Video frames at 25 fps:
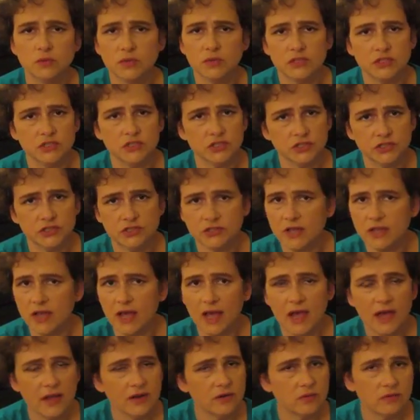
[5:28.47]
which
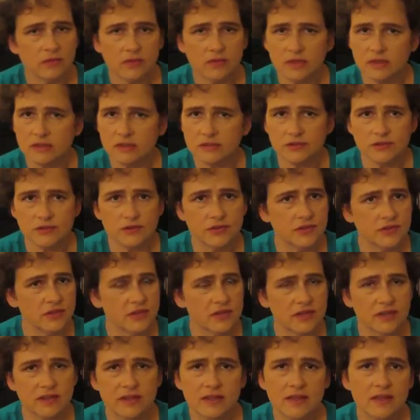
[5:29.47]
I don't think is a good
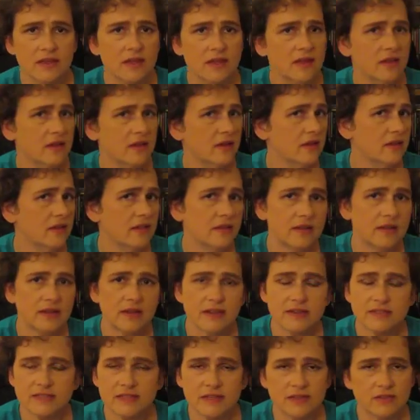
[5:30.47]
thing. Like
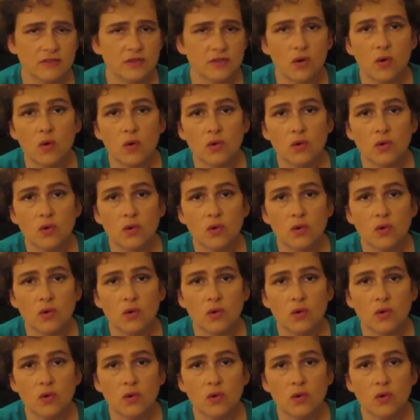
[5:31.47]
I said,